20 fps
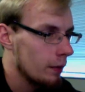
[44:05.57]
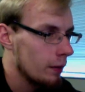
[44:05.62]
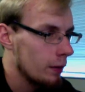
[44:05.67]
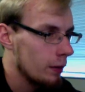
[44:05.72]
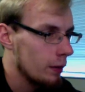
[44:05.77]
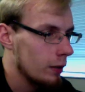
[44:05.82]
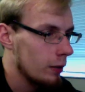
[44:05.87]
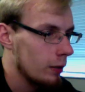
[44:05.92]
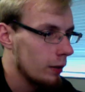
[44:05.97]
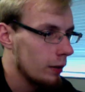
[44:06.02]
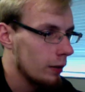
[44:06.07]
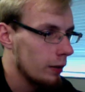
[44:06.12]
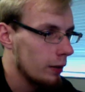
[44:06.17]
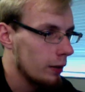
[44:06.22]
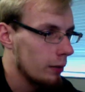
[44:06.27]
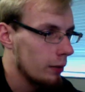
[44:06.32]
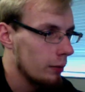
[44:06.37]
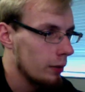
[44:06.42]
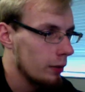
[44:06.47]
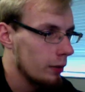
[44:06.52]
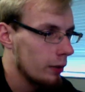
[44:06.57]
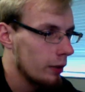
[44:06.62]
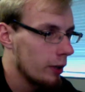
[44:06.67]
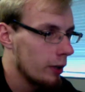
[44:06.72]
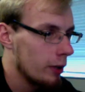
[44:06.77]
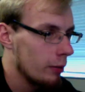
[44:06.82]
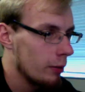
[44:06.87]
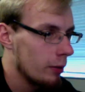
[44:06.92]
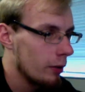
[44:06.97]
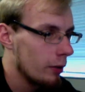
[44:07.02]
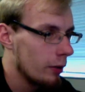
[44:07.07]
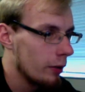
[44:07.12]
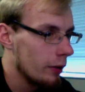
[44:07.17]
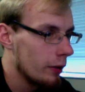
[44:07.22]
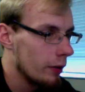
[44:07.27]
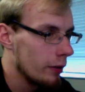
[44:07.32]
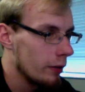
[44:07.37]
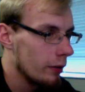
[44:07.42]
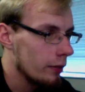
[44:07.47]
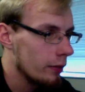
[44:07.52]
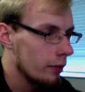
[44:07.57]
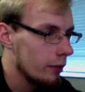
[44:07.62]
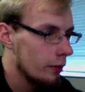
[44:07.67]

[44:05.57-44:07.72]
Go ahead and I'm going to grab all these.